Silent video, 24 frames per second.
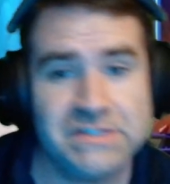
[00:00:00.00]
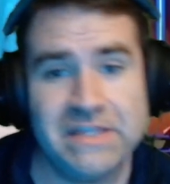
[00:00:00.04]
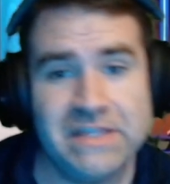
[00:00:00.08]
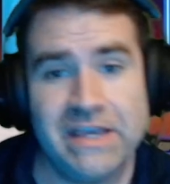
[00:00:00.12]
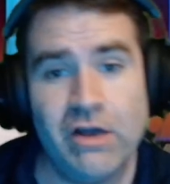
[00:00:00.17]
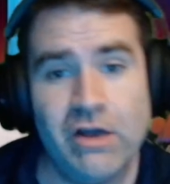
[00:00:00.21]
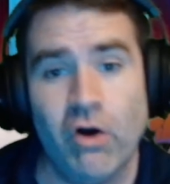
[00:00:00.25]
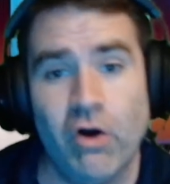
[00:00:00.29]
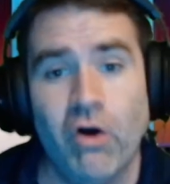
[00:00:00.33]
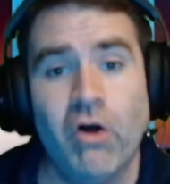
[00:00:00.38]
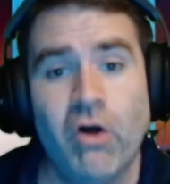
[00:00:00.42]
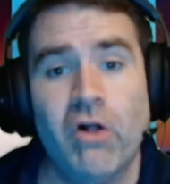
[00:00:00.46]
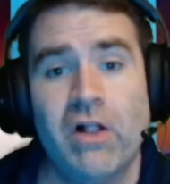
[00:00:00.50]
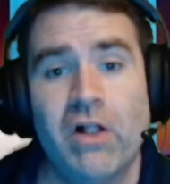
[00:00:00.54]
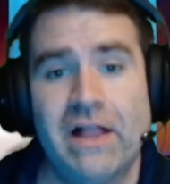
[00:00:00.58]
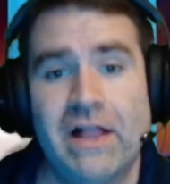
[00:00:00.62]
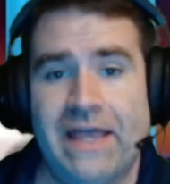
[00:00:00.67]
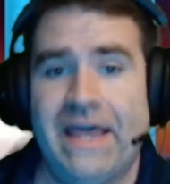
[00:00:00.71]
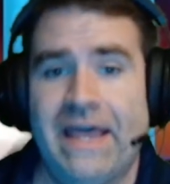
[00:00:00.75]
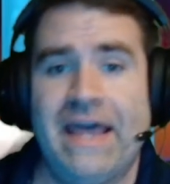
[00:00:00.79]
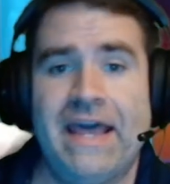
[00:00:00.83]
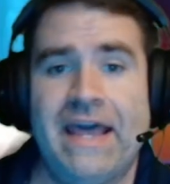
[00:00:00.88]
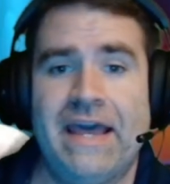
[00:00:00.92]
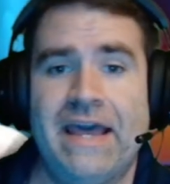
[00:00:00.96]
they all
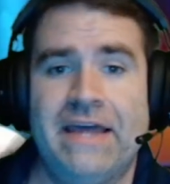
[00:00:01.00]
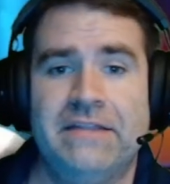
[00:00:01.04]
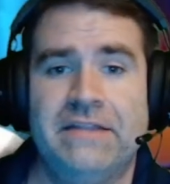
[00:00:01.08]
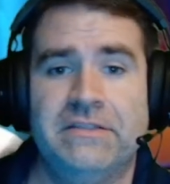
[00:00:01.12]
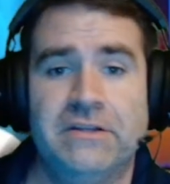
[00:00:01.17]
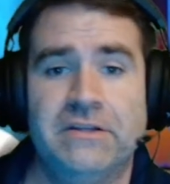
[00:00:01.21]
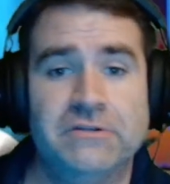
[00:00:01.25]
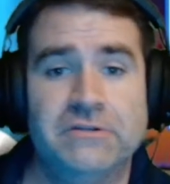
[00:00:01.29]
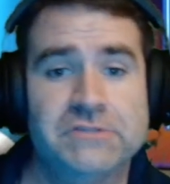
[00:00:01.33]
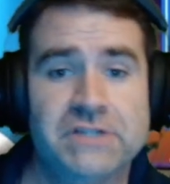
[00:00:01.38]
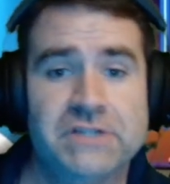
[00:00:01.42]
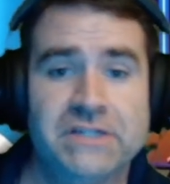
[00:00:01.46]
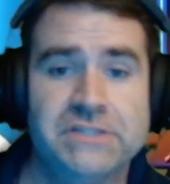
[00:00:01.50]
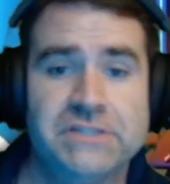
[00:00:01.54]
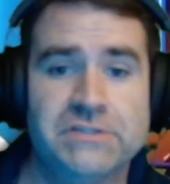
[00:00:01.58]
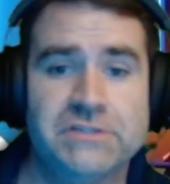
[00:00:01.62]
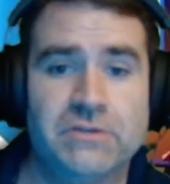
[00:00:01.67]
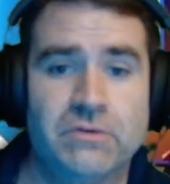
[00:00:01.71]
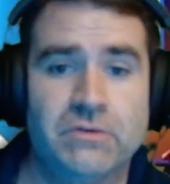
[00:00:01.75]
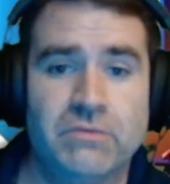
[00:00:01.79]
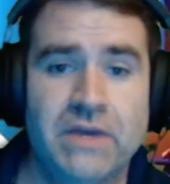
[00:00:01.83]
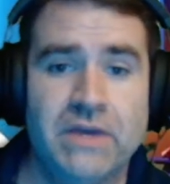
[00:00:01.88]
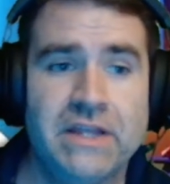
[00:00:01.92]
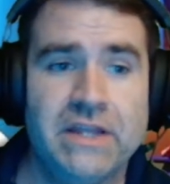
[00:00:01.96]
had their dice
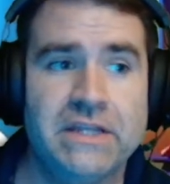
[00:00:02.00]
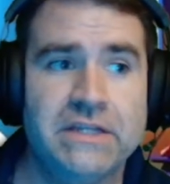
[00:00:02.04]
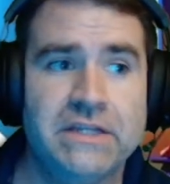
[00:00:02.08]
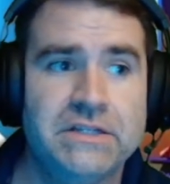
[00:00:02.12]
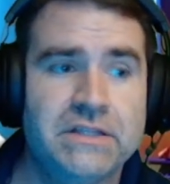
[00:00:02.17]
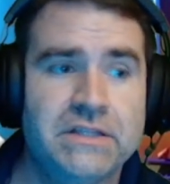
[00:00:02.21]
already,